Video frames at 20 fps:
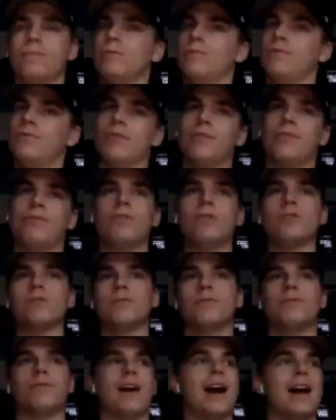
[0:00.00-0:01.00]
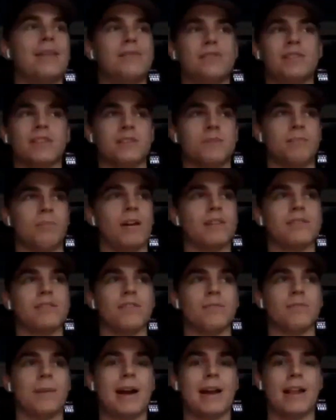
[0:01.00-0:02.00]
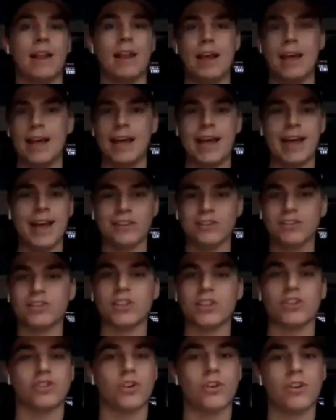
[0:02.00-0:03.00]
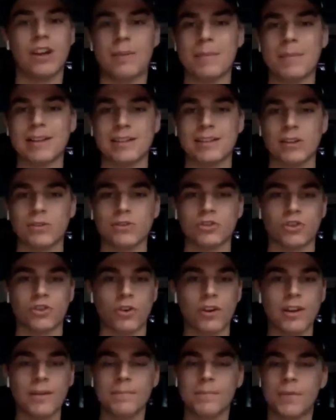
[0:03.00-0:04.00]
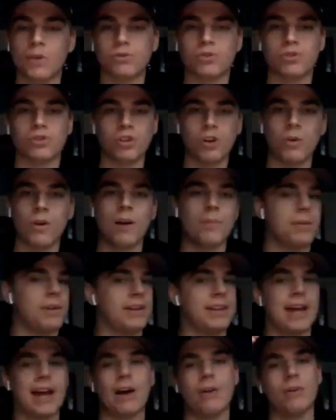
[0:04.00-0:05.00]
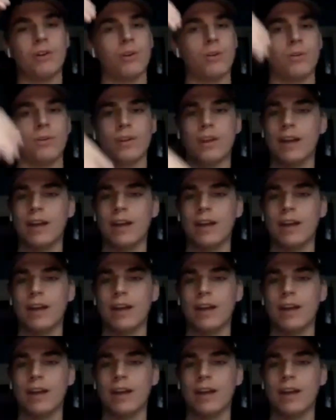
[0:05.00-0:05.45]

for the first 5-6 months of my agency journey and my sales journey, I was so up and down, dude.